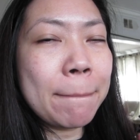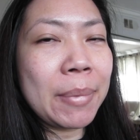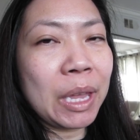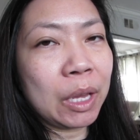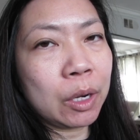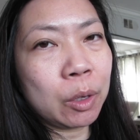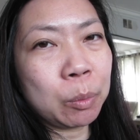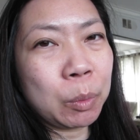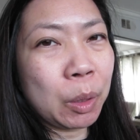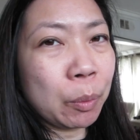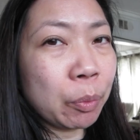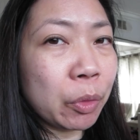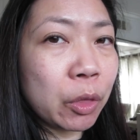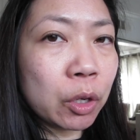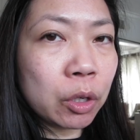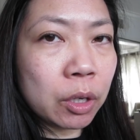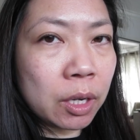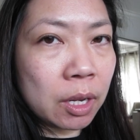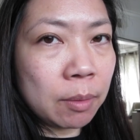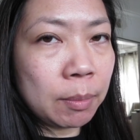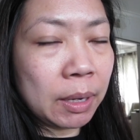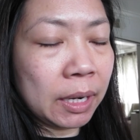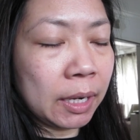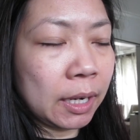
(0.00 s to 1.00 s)
minimum
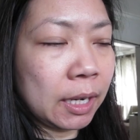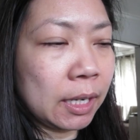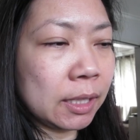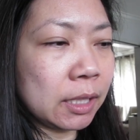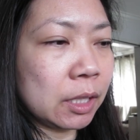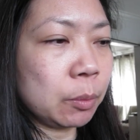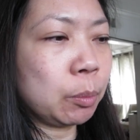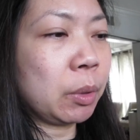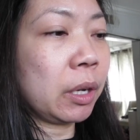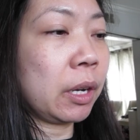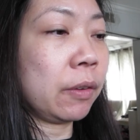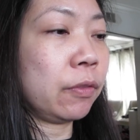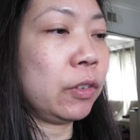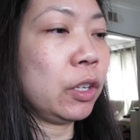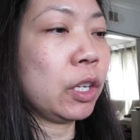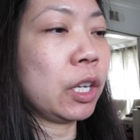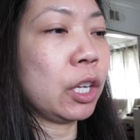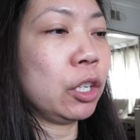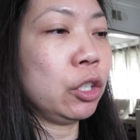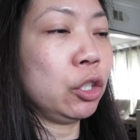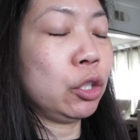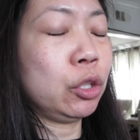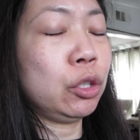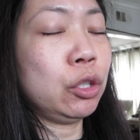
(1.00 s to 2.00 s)
30 minutes, but if you
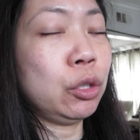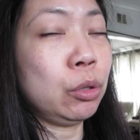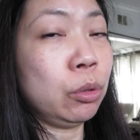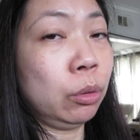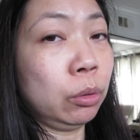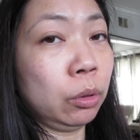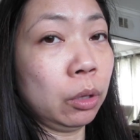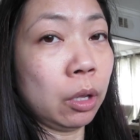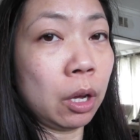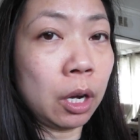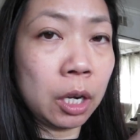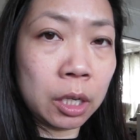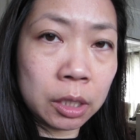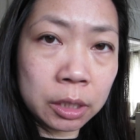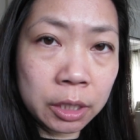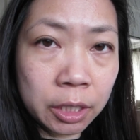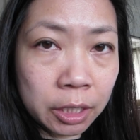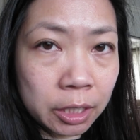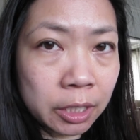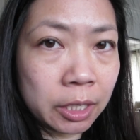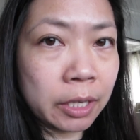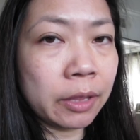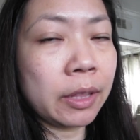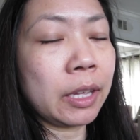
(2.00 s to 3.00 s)
can do
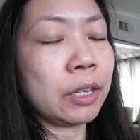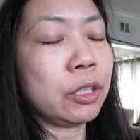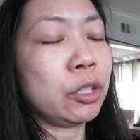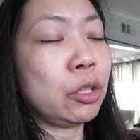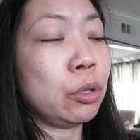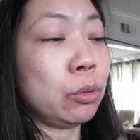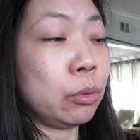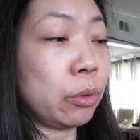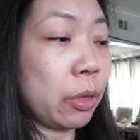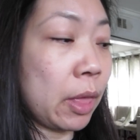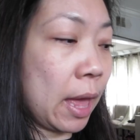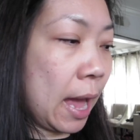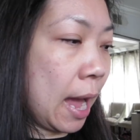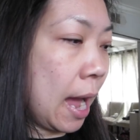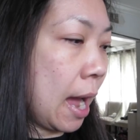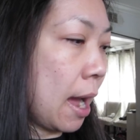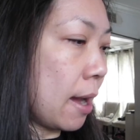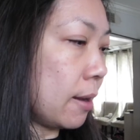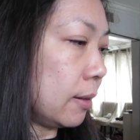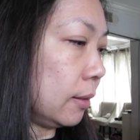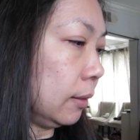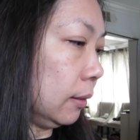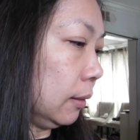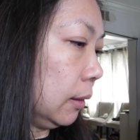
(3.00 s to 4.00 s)
longer, then do
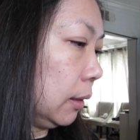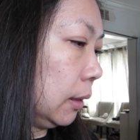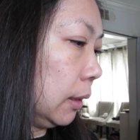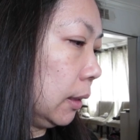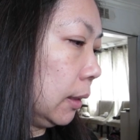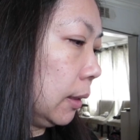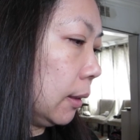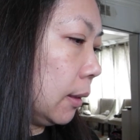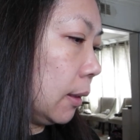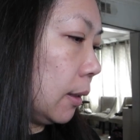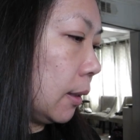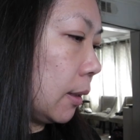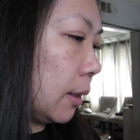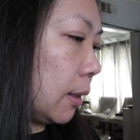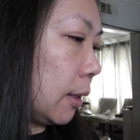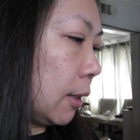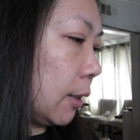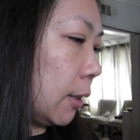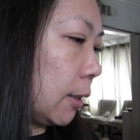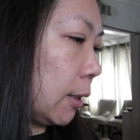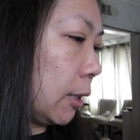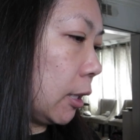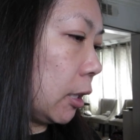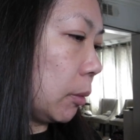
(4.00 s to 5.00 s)
that.
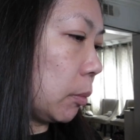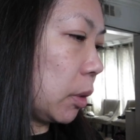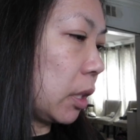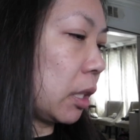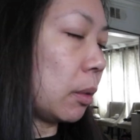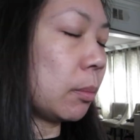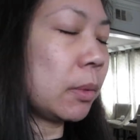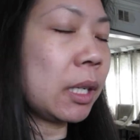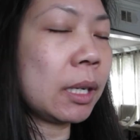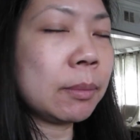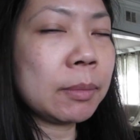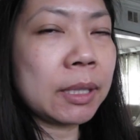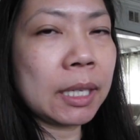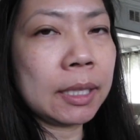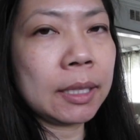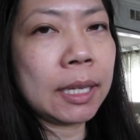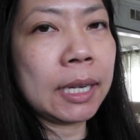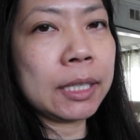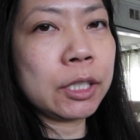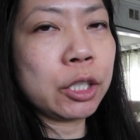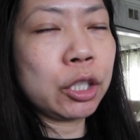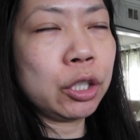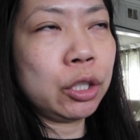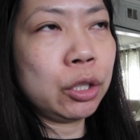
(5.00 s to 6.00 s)
Sometimes I
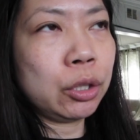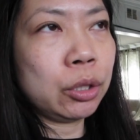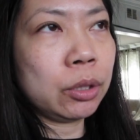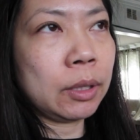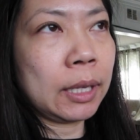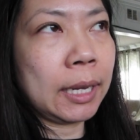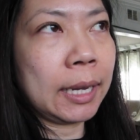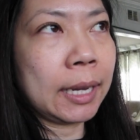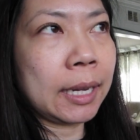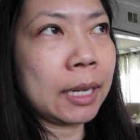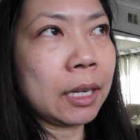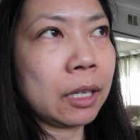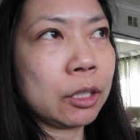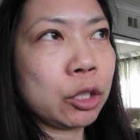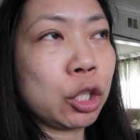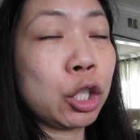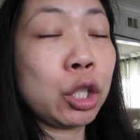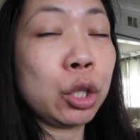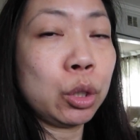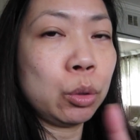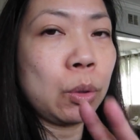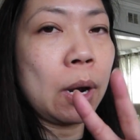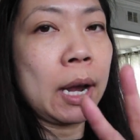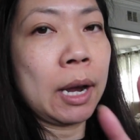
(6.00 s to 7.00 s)
like to do like
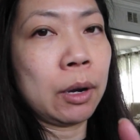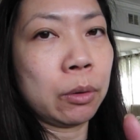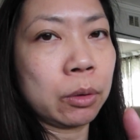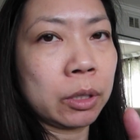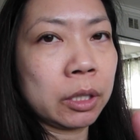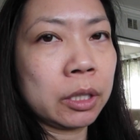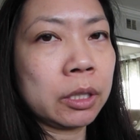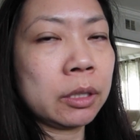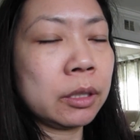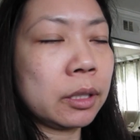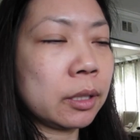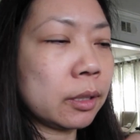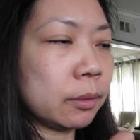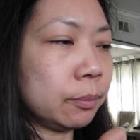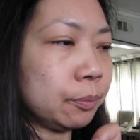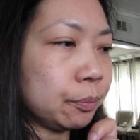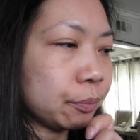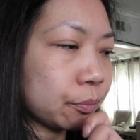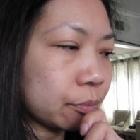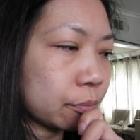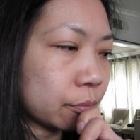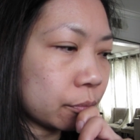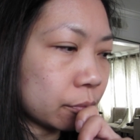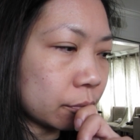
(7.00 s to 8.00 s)
2 hours.
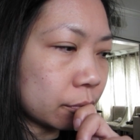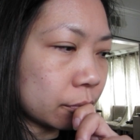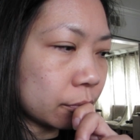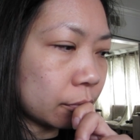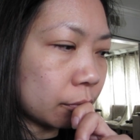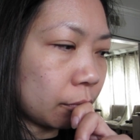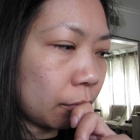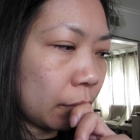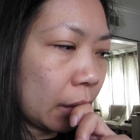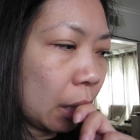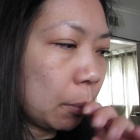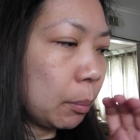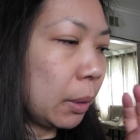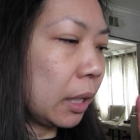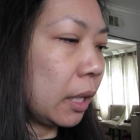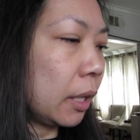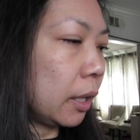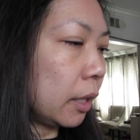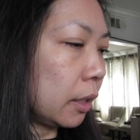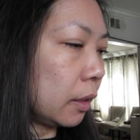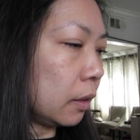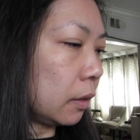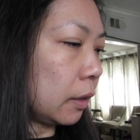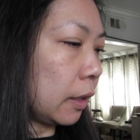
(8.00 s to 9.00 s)

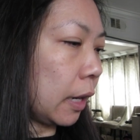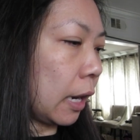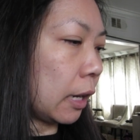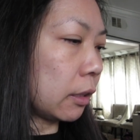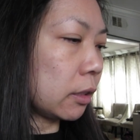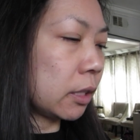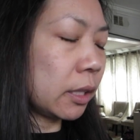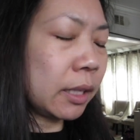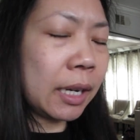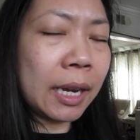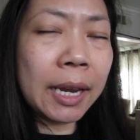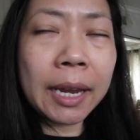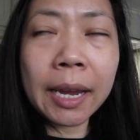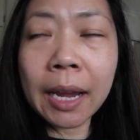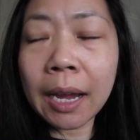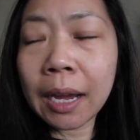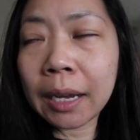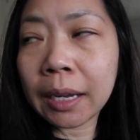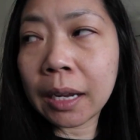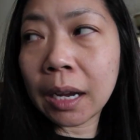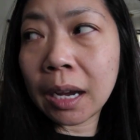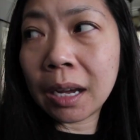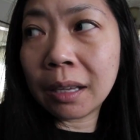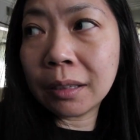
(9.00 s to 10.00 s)
But yeah, today
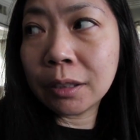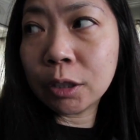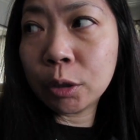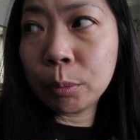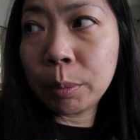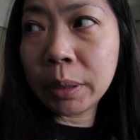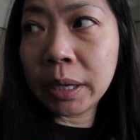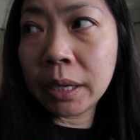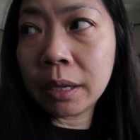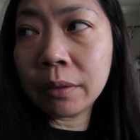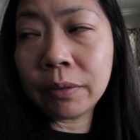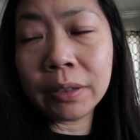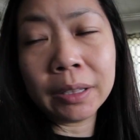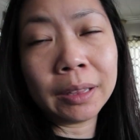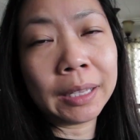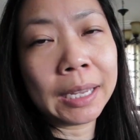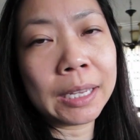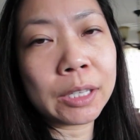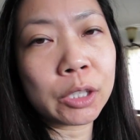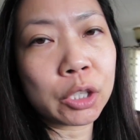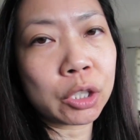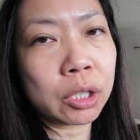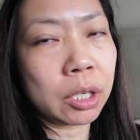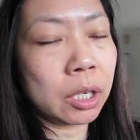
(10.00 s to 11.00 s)
I got a little bit of a
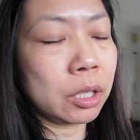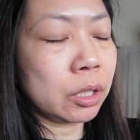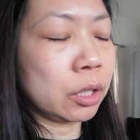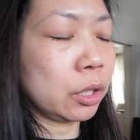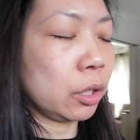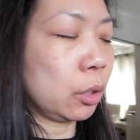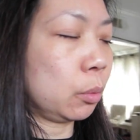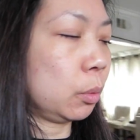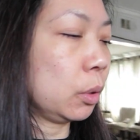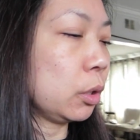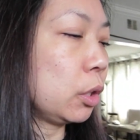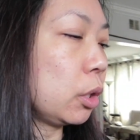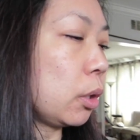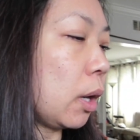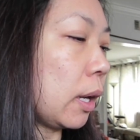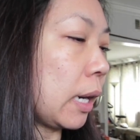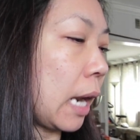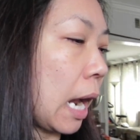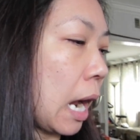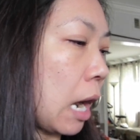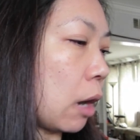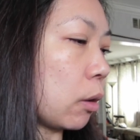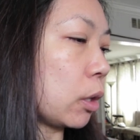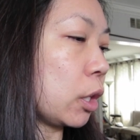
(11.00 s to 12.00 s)
late start, so we'll do an
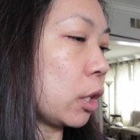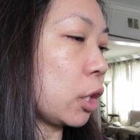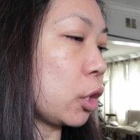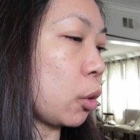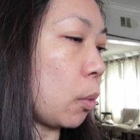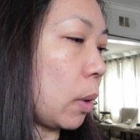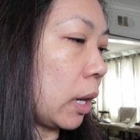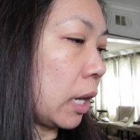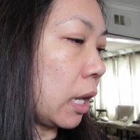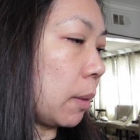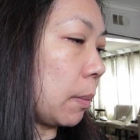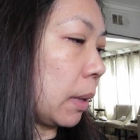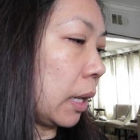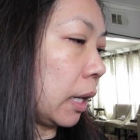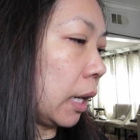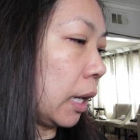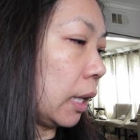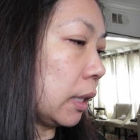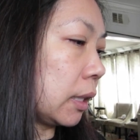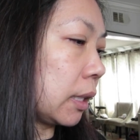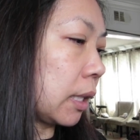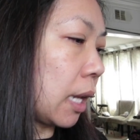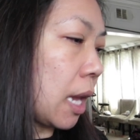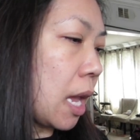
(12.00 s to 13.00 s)
hour, 20
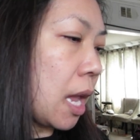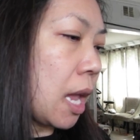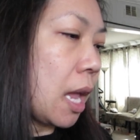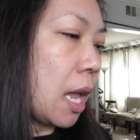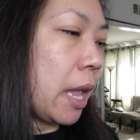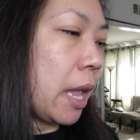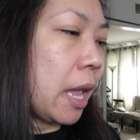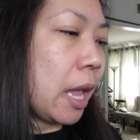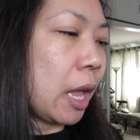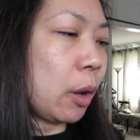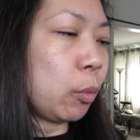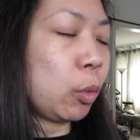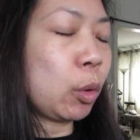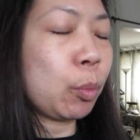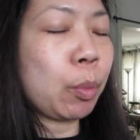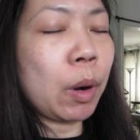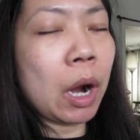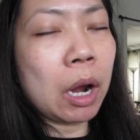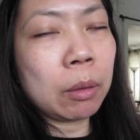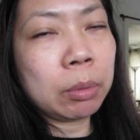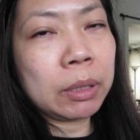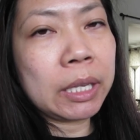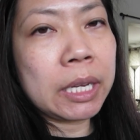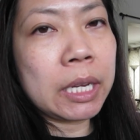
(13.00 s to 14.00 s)
minutes, and we'll
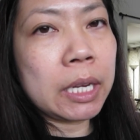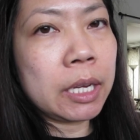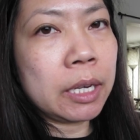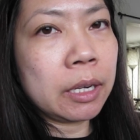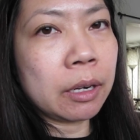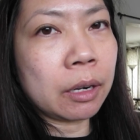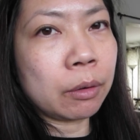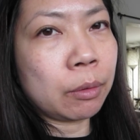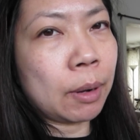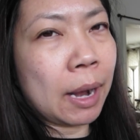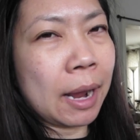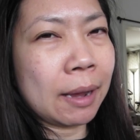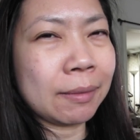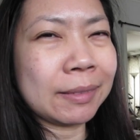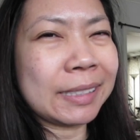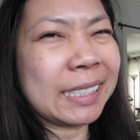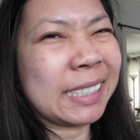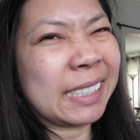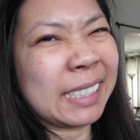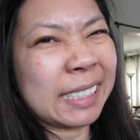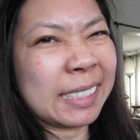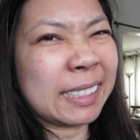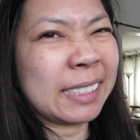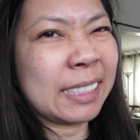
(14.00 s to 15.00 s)
probably eat around
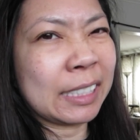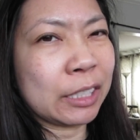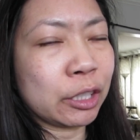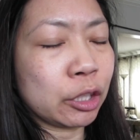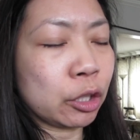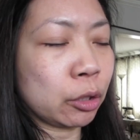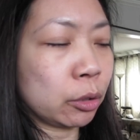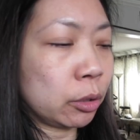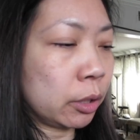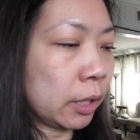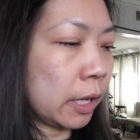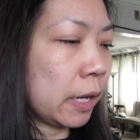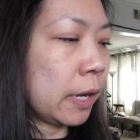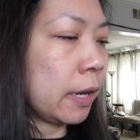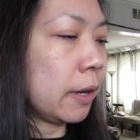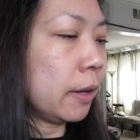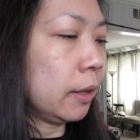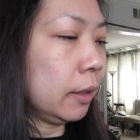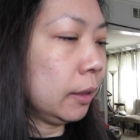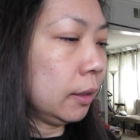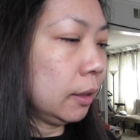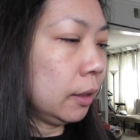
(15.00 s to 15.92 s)
6:30.